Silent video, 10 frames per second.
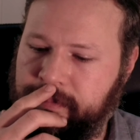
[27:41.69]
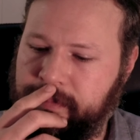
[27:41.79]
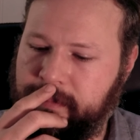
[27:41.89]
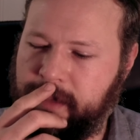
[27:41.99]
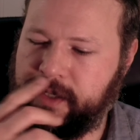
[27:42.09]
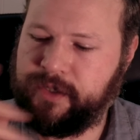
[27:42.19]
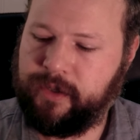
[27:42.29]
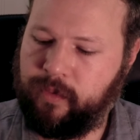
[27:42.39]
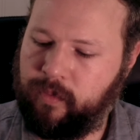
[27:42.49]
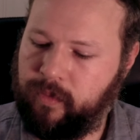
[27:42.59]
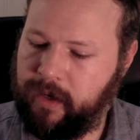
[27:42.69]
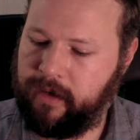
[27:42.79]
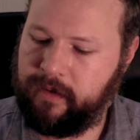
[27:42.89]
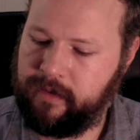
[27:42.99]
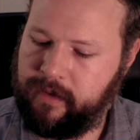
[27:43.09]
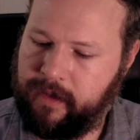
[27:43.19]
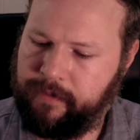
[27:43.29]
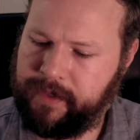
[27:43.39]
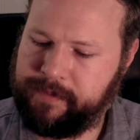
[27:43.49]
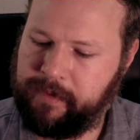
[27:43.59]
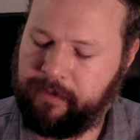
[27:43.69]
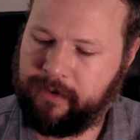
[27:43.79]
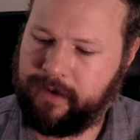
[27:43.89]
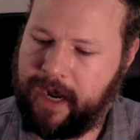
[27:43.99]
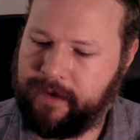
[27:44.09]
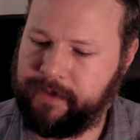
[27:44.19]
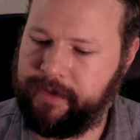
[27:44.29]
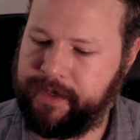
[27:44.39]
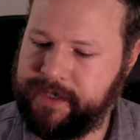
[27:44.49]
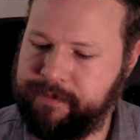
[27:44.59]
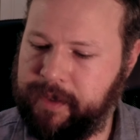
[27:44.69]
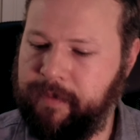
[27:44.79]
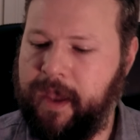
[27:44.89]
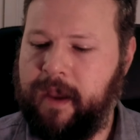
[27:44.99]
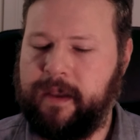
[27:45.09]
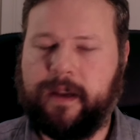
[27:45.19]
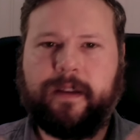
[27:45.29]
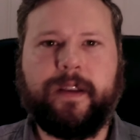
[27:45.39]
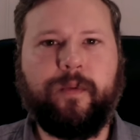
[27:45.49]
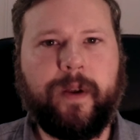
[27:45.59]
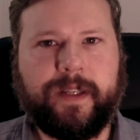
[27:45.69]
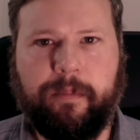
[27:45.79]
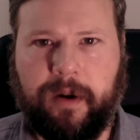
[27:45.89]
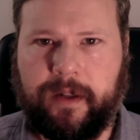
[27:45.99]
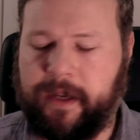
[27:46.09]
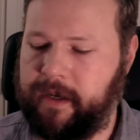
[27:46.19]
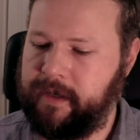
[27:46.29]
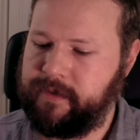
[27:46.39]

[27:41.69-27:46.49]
Not sure if it's before or after this, but yeah, he went to Berlin.